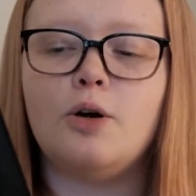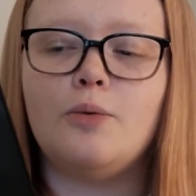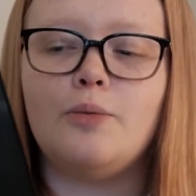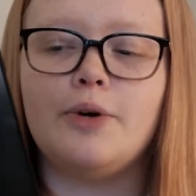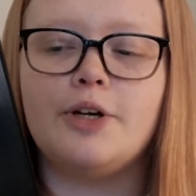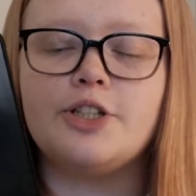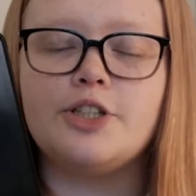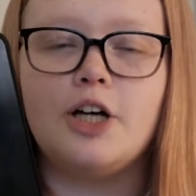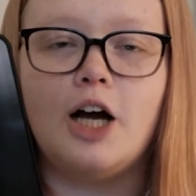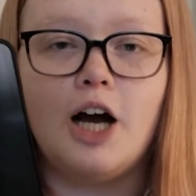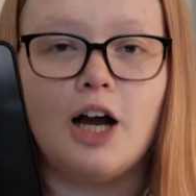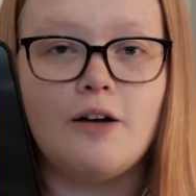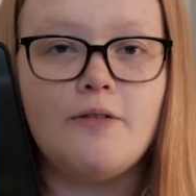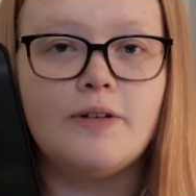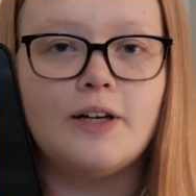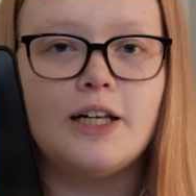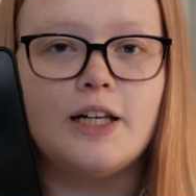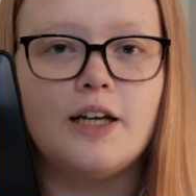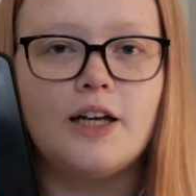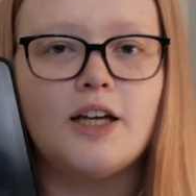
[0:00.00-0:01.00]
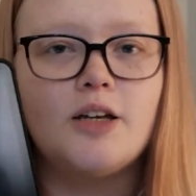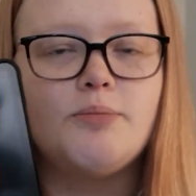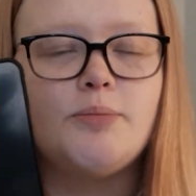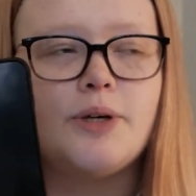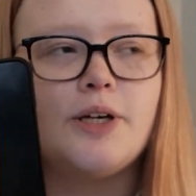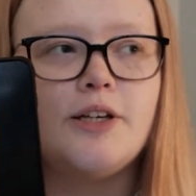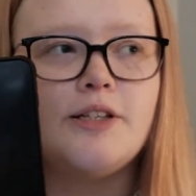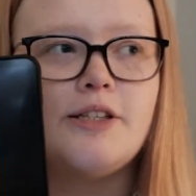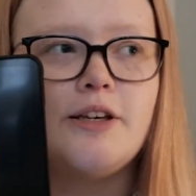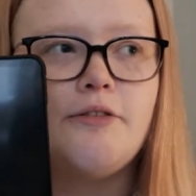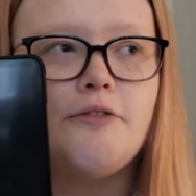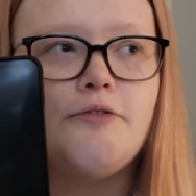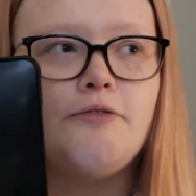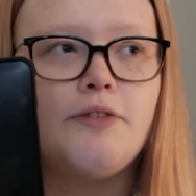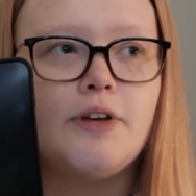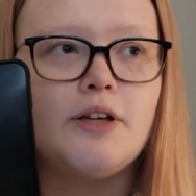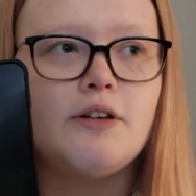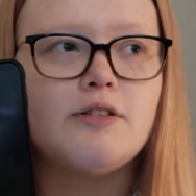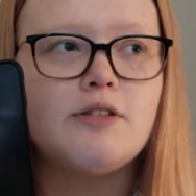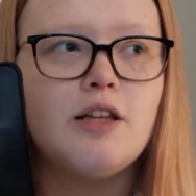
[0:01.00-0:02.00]
which I really like because it
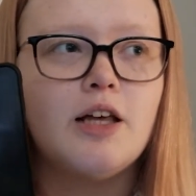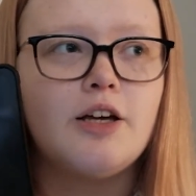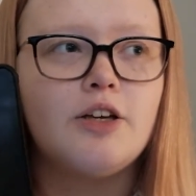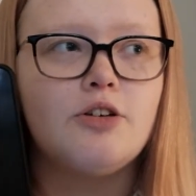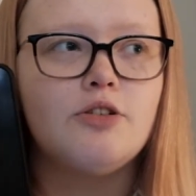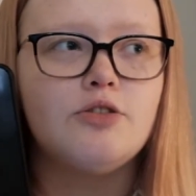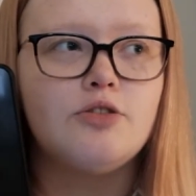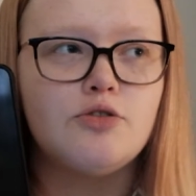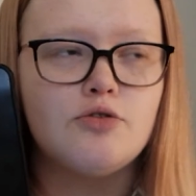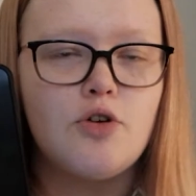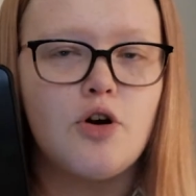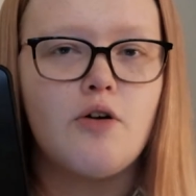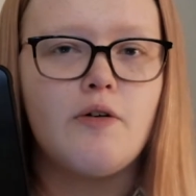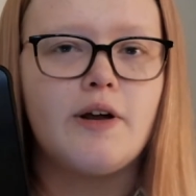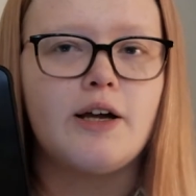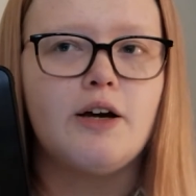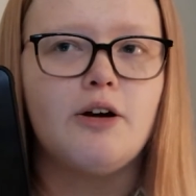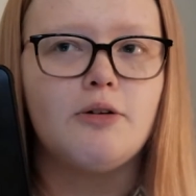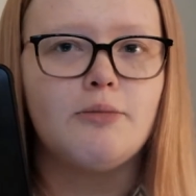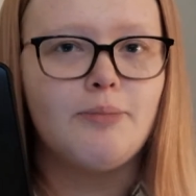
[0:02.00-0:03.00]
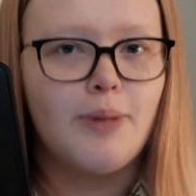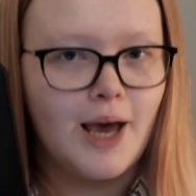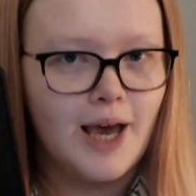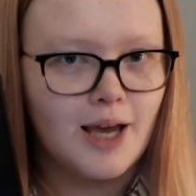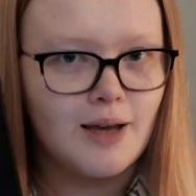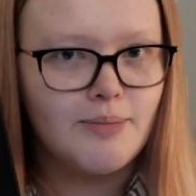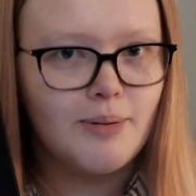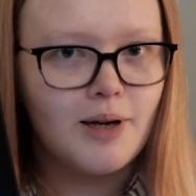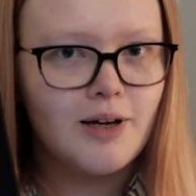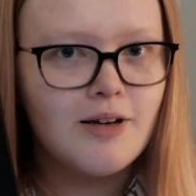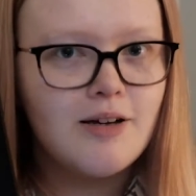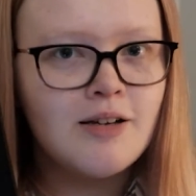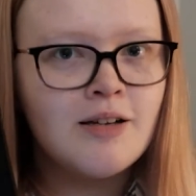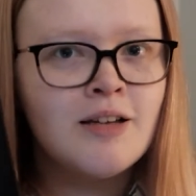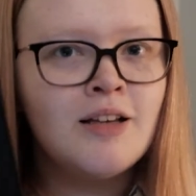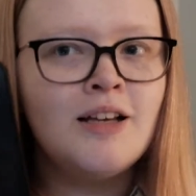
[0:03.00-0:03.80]
feels like you're drawing on paper.